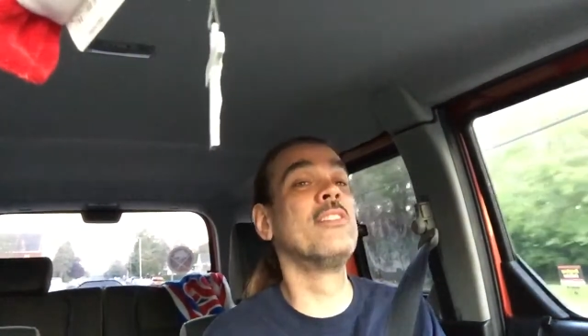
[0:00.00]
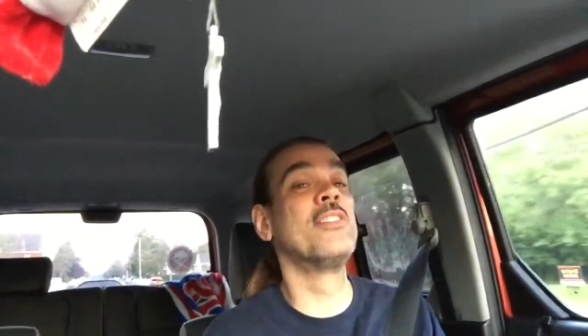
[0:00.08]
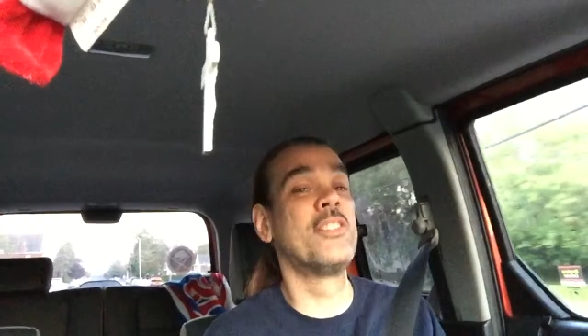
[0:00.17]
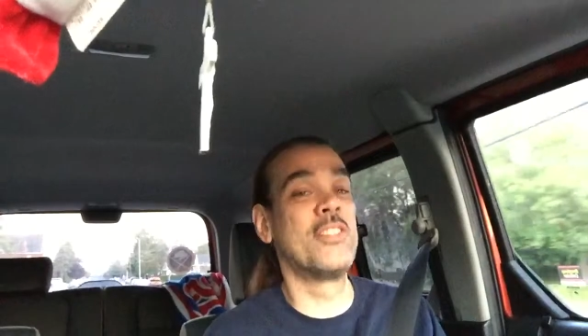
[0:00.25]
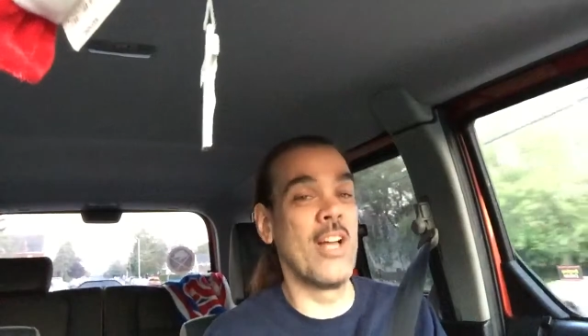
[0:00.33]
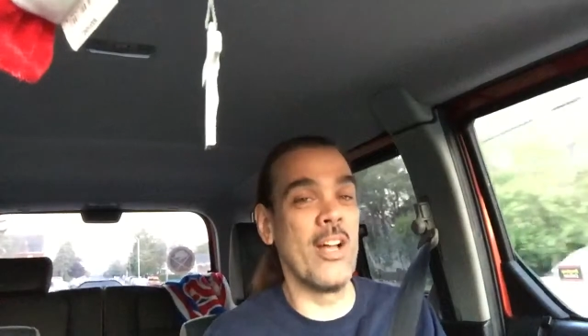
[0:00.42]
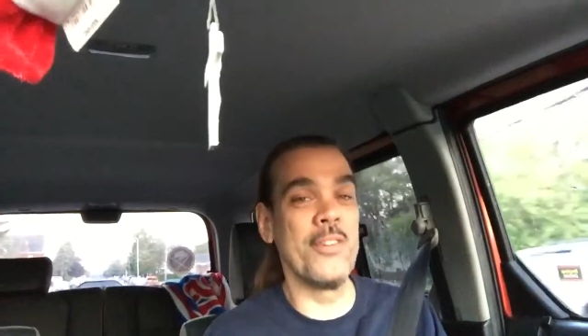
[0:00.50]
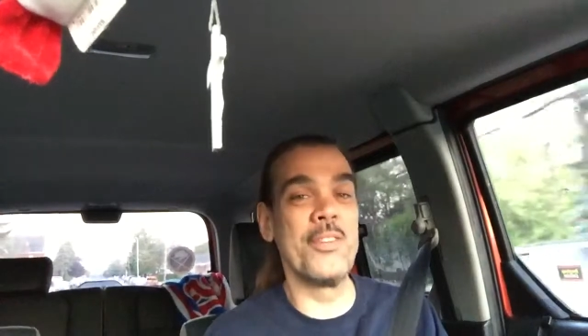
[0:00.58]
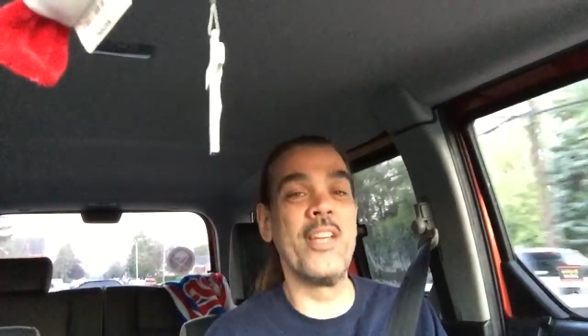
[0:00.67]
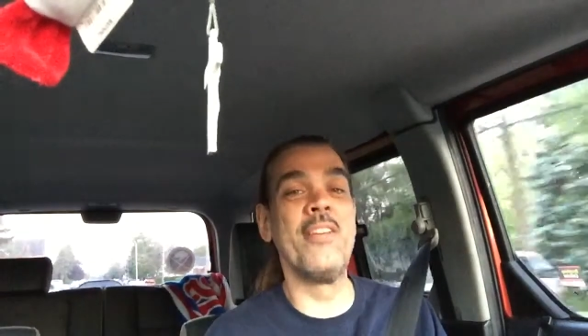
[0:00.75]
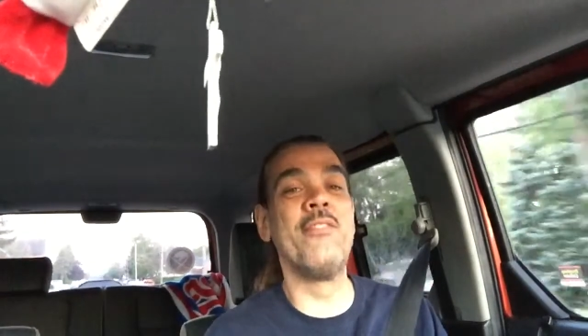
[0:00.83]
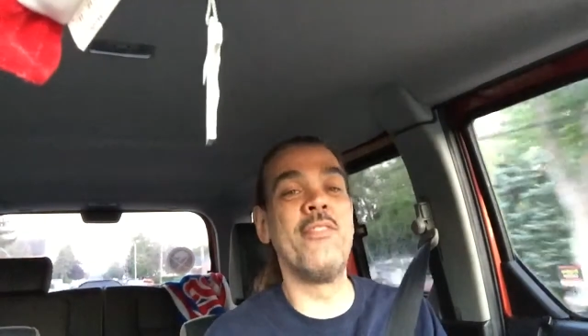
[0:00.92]

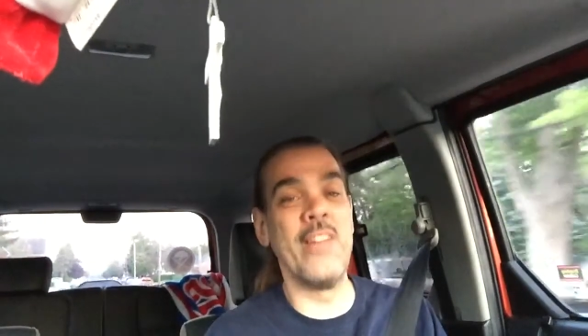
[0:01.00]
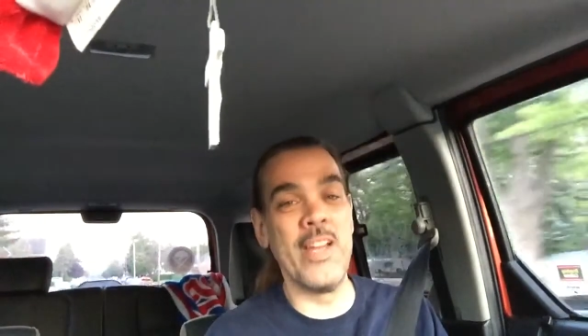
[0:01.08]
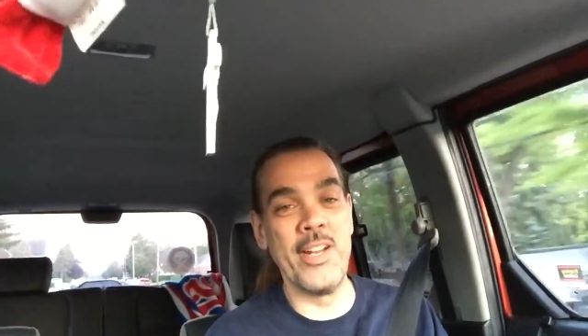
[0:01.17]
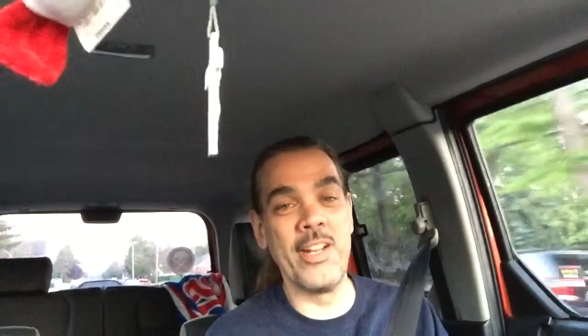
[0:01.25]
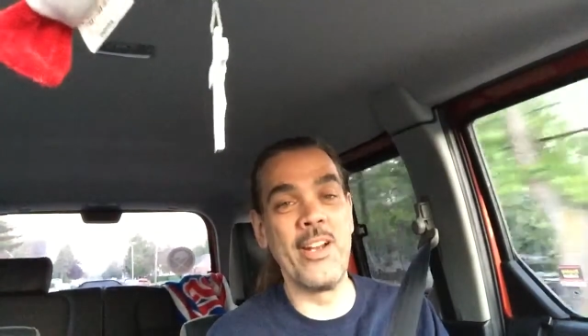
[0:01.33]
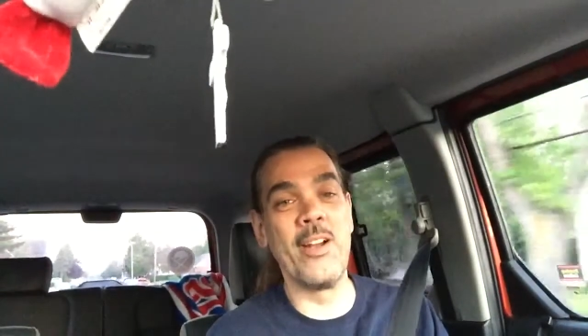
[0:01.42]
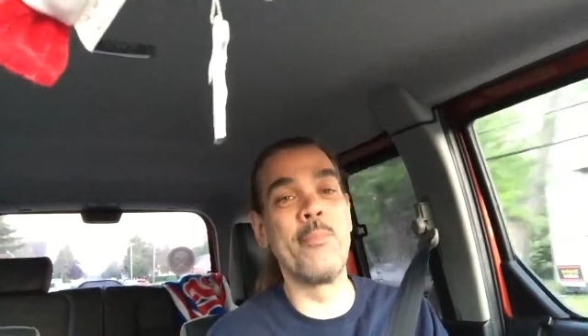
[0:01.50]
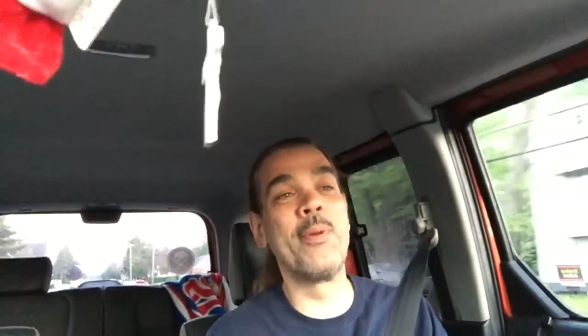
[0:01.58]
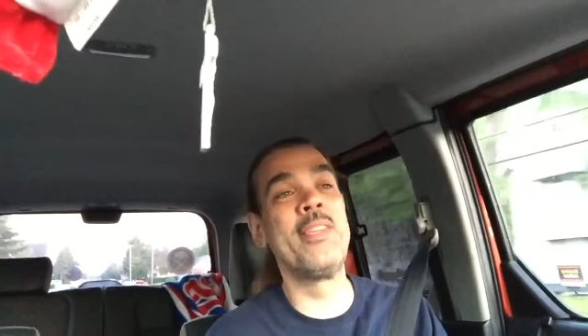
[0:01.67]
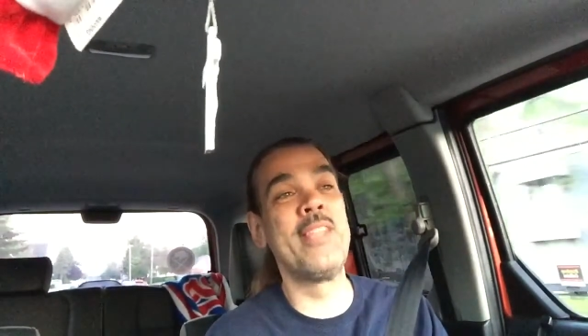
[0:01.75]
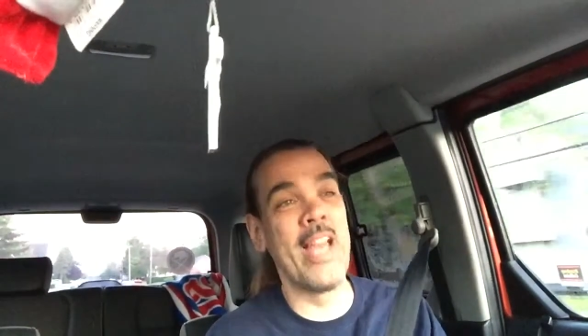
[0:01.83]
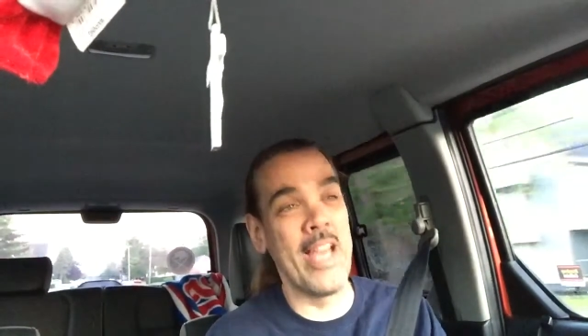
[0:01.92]
salt and vinegar
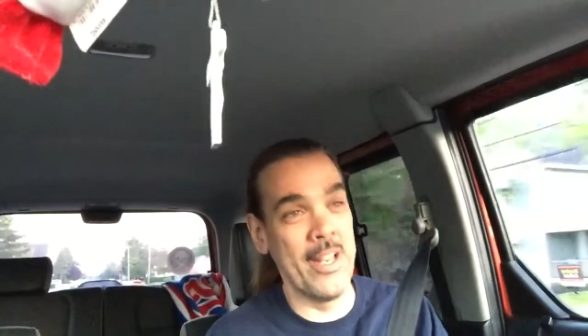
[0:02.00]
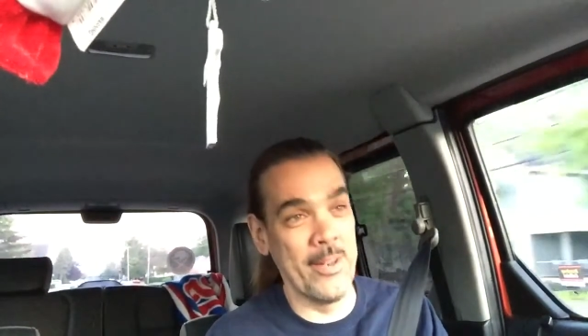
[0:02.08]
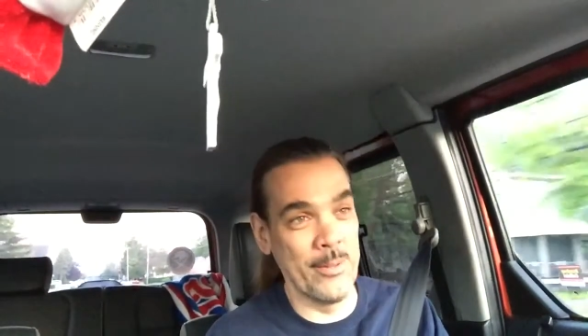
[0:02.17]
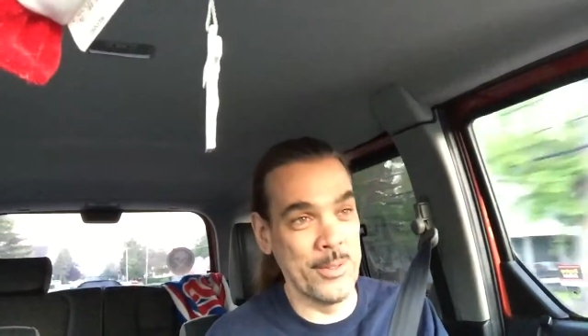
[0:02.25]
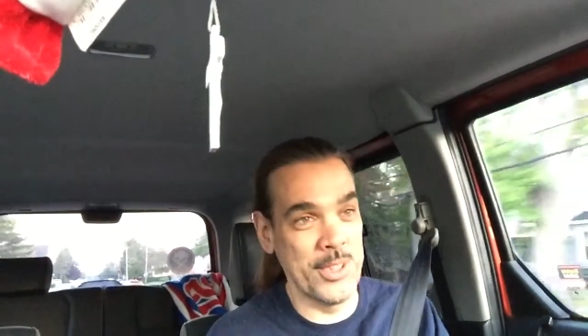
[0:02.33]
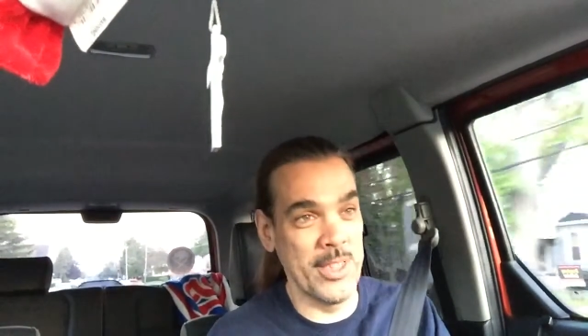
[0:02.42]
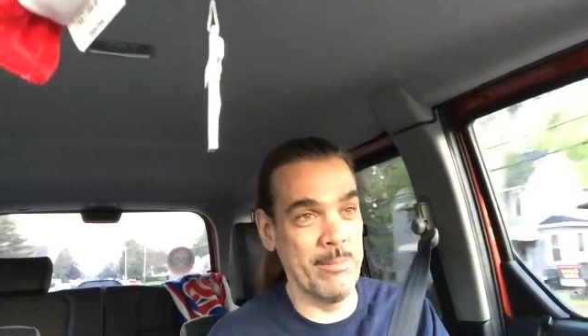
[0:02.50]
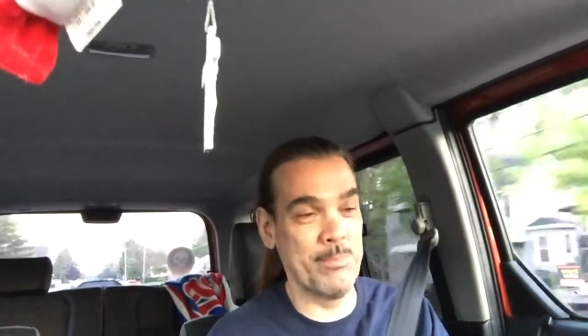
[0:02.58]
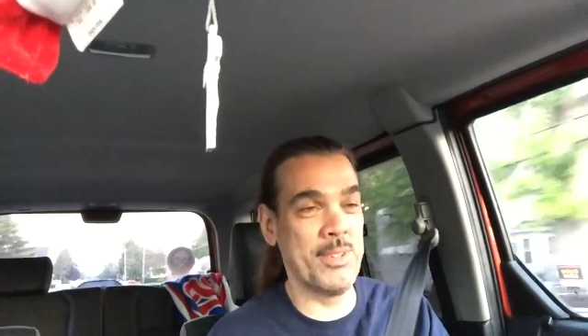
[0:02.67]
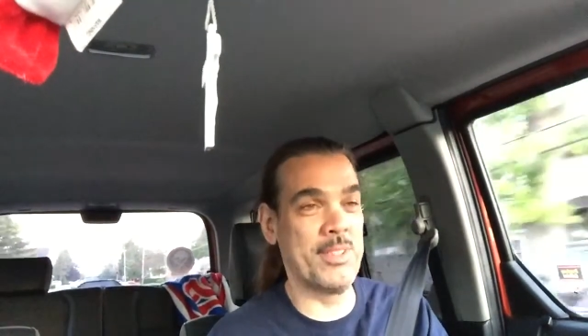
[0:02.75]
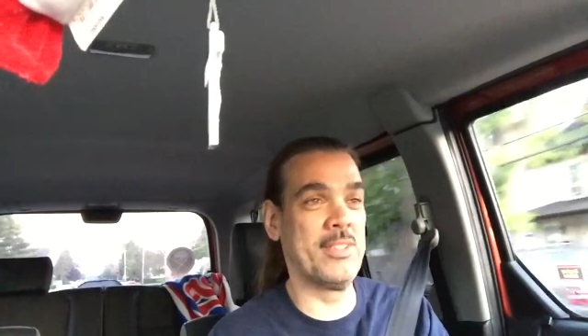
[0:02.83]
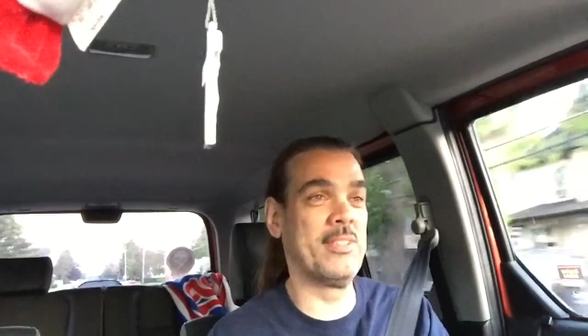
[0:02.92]
potato
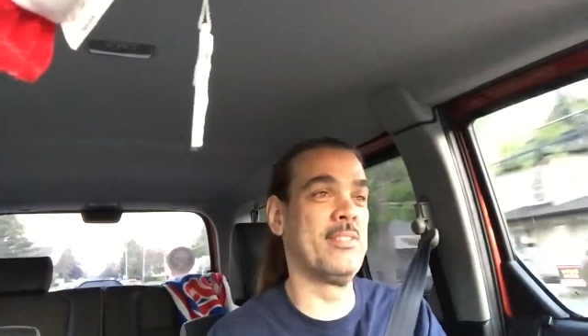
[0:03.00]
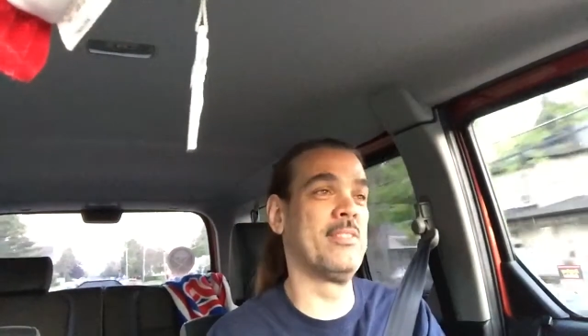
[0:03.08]
chips.